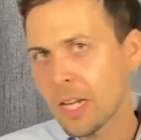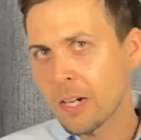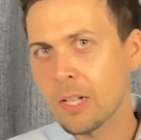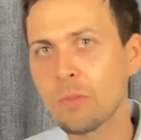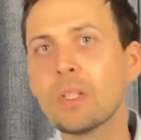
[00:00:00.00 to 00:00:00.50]

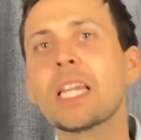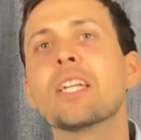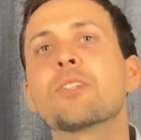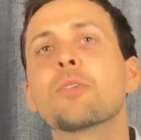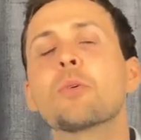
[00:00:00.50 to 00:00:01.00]
area
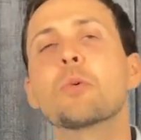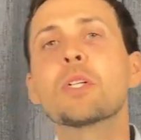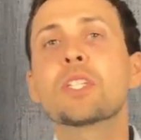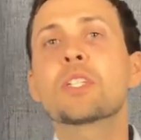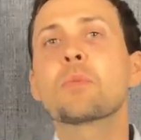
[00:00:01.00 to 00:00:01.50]
related to
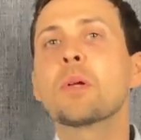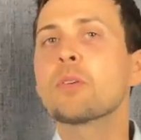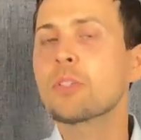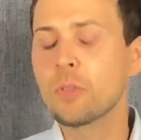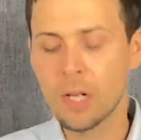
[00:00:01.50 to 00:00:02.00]

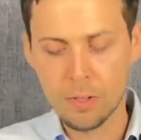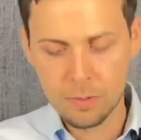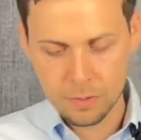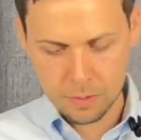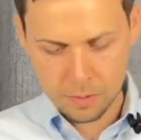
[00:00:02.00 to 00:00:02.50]
spiritual health.